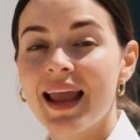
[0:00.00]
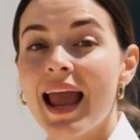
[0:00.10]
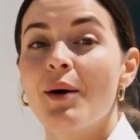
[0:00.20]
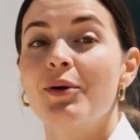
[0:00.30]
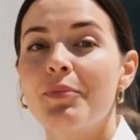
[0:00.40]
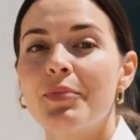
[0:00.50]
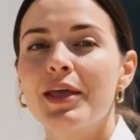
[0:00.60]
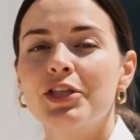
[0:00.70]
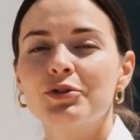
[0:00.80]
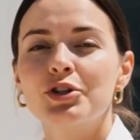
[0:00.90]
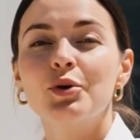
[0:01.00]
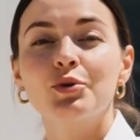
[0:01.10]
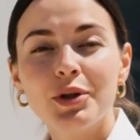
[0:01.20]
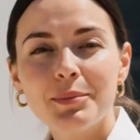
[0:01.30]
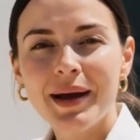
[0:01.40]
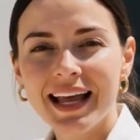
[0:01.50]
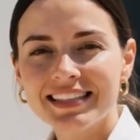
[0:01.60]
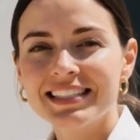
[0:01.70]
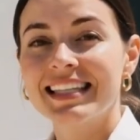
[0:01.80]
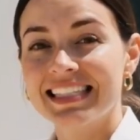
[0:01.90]
Out of reach of children and
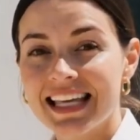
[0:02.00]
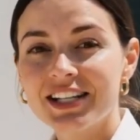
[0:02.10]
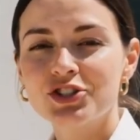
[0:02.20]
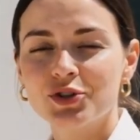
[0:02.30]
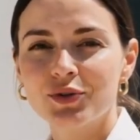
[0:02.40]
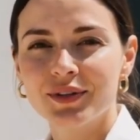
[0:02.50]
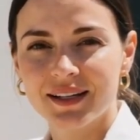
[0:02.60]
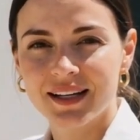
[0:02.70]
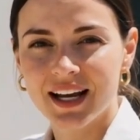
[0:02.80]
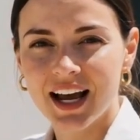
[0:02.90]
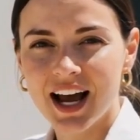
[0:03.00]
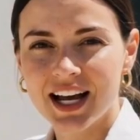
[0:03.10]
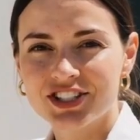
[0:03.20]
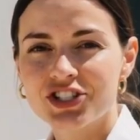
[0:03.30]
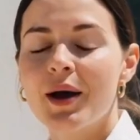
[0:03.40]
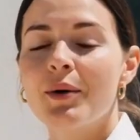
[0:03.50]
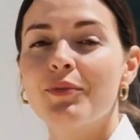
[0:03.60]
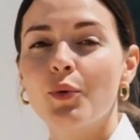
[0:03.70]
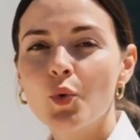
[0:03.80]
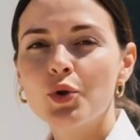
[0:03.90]
pets is essential. A high
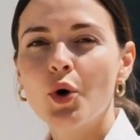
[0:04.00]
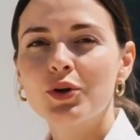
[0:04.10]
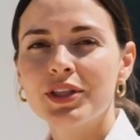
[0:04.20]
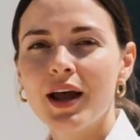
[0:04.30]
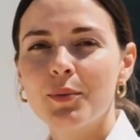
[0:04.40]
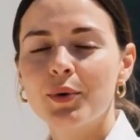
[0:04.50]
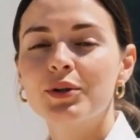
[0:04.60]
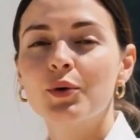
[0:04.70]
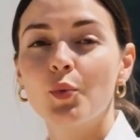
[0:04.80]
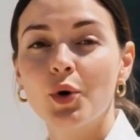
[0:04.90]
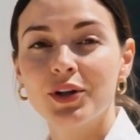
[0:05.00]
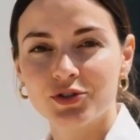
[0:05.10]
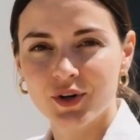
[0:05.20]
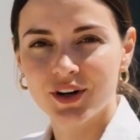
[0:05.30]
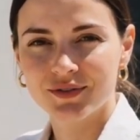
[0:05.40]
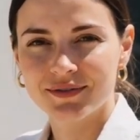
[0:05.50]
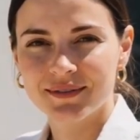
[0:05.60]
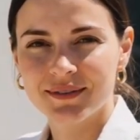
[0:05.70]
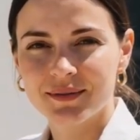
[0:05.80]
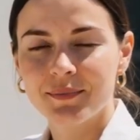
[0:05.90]
shelf or locked cupboard works well.
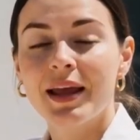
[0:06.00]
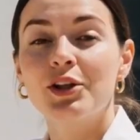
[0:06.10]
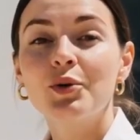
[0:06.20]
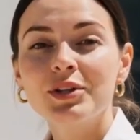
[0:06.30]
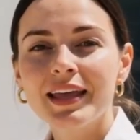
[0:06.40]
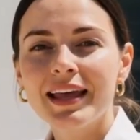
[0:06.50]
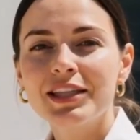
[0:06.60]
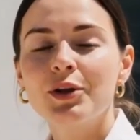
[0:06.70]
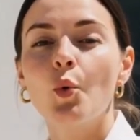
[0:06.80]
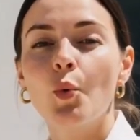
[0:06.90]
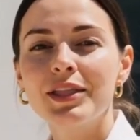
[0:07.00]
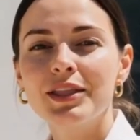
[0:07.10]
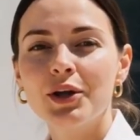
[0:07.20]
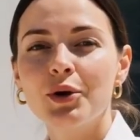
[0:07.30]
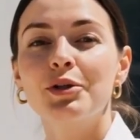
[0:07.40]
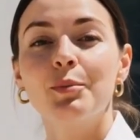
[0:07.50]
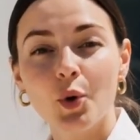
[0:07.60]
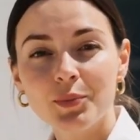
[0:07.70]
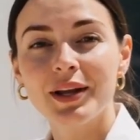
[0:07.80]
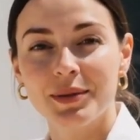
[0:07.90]
Make sure the lid is always closed
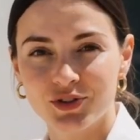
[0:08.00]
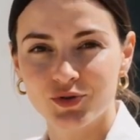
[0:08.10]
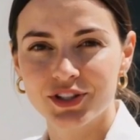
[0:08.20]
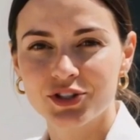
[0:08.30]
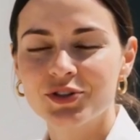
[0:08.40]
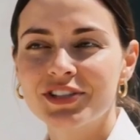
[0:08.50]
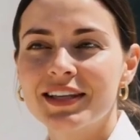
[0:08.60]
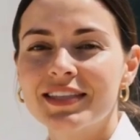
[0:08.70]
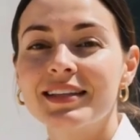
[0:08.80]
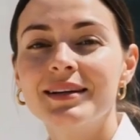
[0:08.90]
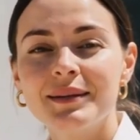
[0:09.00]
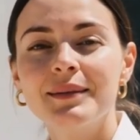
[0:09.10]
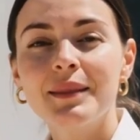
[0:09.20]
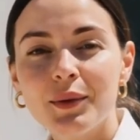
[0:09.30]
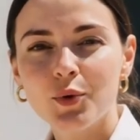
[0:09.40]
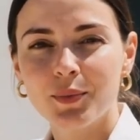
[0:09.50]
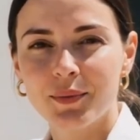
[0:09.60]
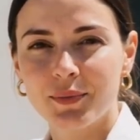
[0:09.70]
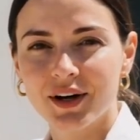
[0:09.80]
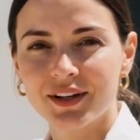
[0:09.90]
properly between uses.
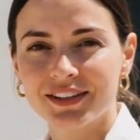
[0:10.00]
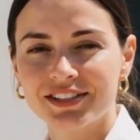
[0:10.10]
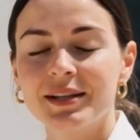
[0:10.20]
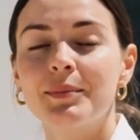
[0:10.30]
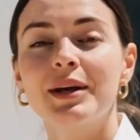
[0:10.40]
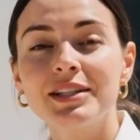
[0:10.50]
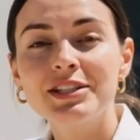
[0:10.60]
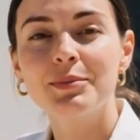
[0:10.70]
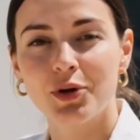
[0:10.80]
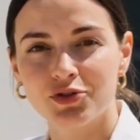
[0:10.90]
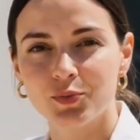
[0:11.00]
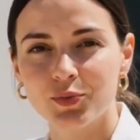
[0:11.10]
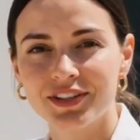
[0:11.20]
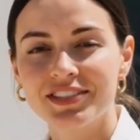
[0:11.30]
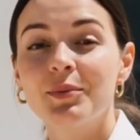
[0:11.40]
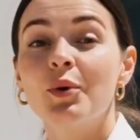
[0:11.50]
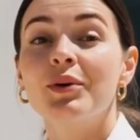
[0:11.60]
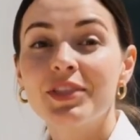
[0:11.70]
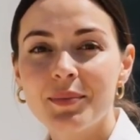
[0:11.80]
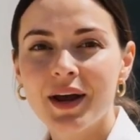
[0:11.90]
Remember, similar disposal
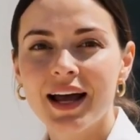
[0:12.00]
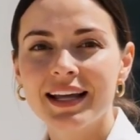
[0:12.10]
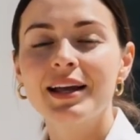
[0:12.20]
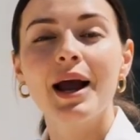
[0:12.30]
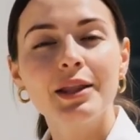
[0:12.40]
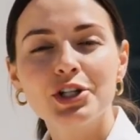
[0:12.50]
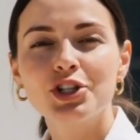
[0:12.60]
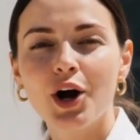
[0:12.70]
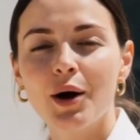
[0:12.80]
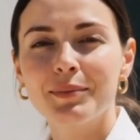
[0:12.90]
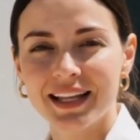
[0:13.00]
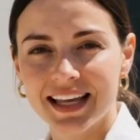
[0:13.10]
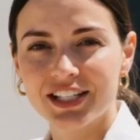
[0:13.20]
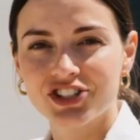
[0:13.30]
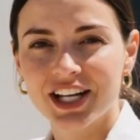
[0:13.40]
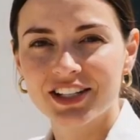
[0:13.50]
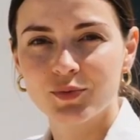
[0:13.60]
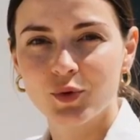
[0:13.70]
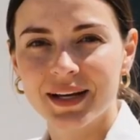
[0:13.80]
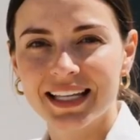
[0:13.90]
principles apply to other sharps and
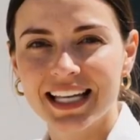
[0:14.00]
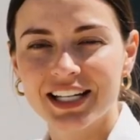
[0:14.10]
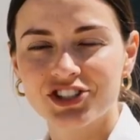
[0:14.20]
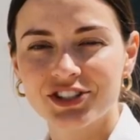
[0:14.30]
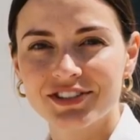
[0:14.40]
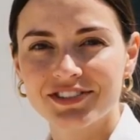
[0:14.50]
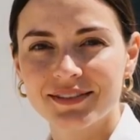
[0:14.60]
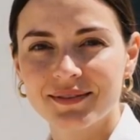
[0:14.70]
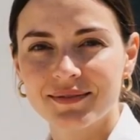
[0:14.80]
injectable medications,